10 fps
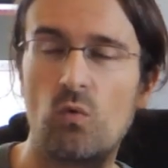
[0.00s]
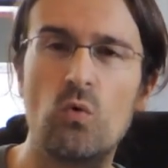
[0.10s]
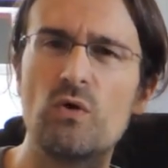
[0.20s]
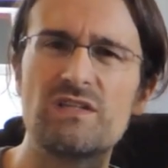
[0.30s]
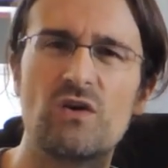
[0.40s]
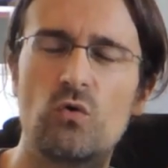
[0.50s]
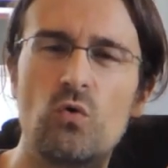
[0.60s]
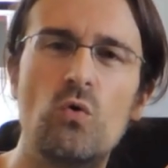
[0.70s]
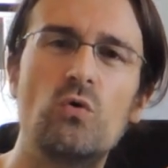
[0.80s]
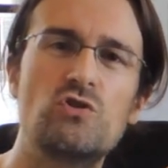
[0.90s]
Who
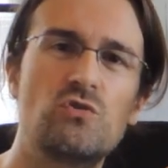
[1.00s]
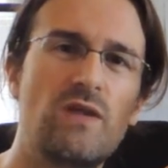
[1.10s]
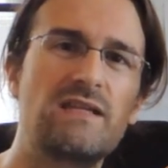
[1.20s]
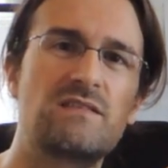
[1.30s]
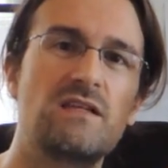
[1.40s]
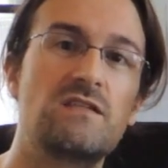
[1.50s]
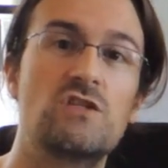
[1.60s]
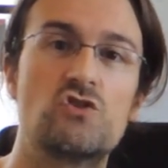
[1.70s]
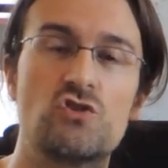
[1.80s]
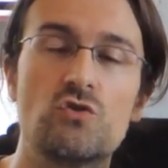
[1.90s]
today's days
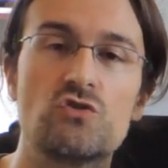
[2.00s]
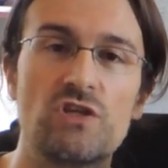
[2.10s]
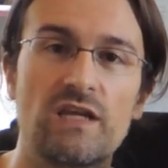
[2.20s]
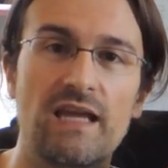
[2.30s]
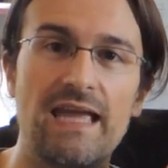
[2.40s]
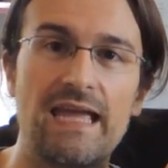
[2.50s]
is using